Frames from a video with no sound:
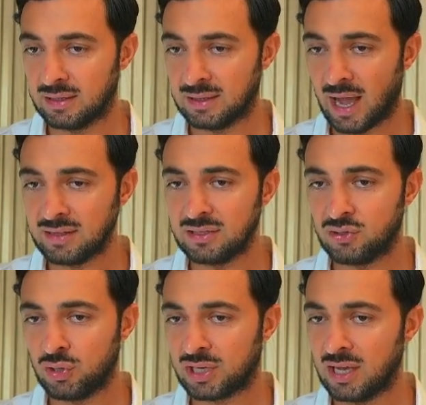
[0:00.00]

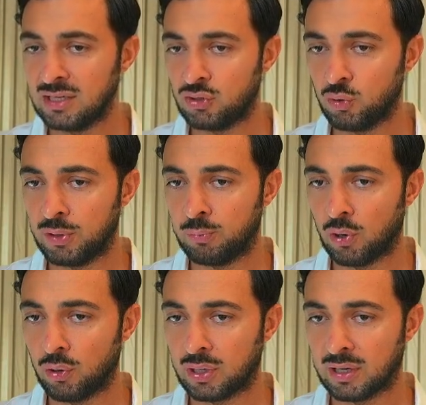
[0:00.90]
93k need to be
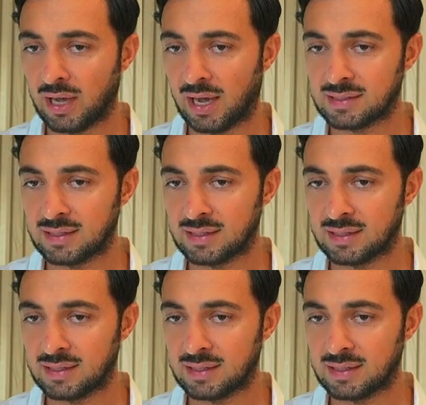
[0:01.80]
broken, guys.